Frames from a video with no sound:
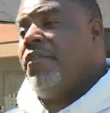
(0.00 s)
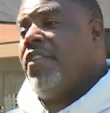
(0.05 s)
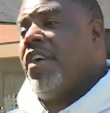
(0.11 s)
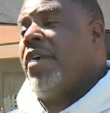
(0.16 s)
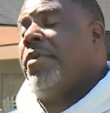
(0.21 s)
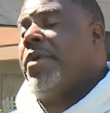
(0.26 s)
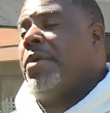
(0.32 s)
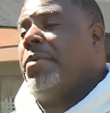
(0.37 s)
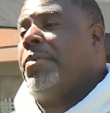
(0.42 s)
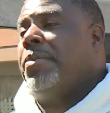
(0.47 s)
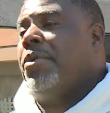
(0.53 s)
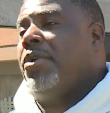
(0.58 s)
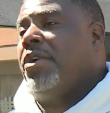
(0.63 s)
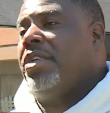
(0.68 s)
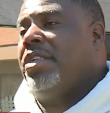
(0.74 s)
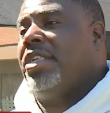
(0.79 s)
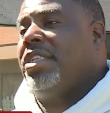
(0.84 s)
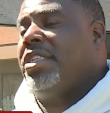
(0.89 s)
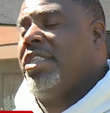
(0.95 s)
Very
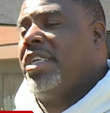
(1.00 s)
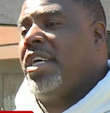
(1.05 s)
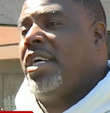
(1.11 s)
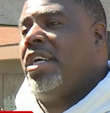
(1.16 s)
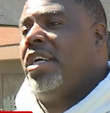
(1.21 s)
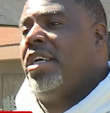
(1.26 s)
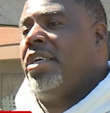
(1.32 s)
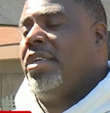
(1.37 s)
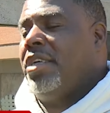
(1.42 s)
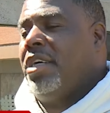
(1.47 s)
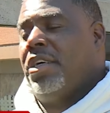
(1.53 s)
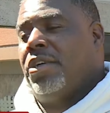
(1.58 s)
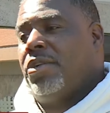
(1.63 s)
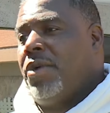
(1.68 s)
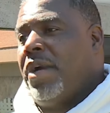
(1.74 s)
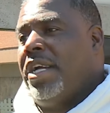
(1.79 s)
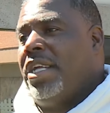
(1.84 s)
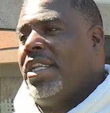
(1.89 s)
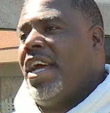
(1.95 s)
important. It's a
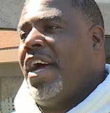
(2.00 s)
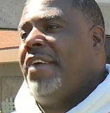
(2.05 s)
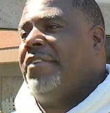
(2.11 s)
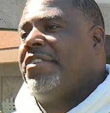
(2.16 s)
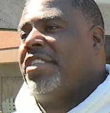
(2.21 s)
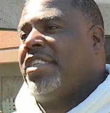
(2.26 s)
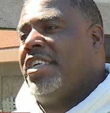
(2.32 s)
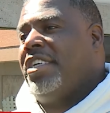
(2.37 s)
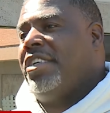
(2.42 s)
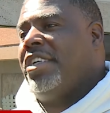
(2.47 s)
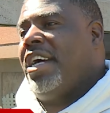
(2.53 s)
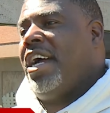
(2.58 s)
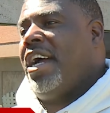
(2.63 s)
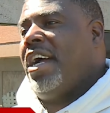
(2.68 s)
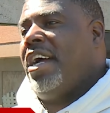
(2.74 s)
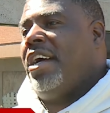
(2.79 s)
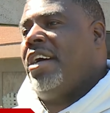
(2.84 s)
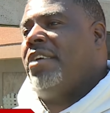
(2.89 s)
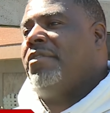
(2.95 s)
great life skill to
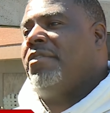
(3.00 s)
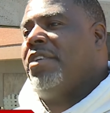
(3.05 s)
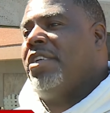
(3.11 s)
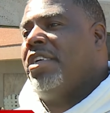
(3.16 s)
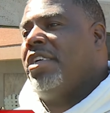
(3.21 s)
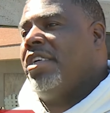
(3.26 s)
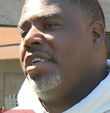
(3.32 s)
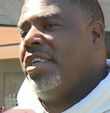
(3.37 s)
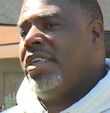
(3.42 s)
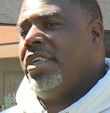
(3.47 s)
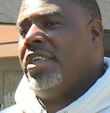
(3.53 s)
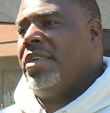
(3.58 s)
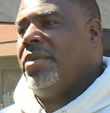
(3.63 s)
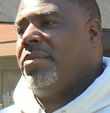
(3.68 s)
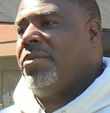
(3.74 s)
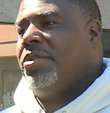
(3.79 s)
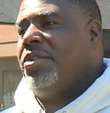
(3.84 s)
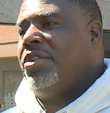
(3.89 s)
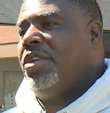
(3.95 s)
have.
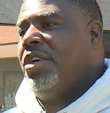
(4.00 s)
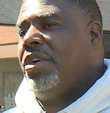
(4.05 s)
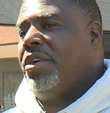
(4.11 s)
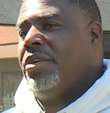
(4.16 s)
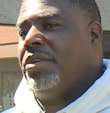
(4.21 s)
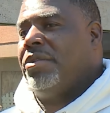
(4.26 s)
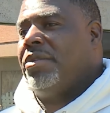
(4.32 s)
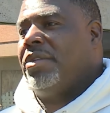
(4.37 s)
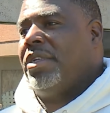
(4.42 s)
You know,